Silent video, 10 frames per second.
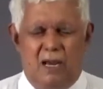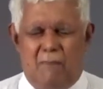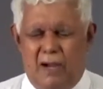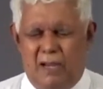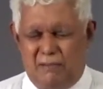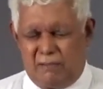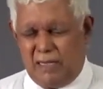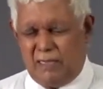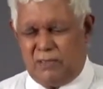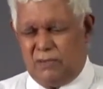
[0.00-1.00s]
my
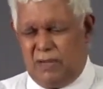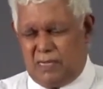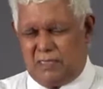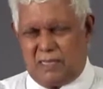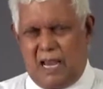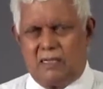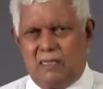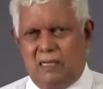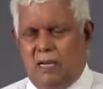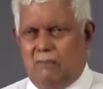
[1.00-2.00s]
right to exact,
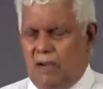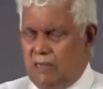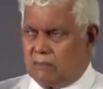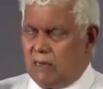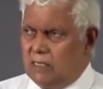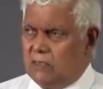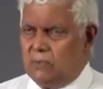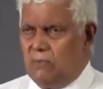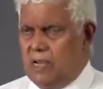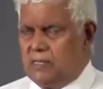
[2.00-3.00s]
my right
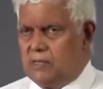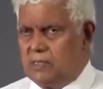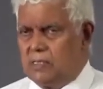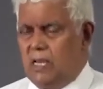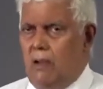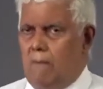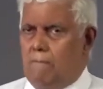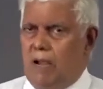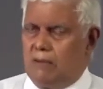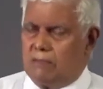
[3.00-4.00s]
to vengeance,
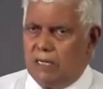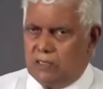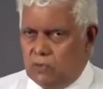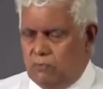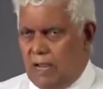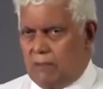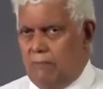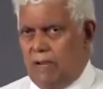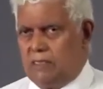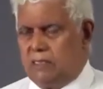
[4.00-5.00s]
my right to
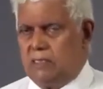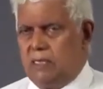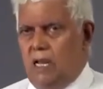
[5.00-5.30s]
backbite,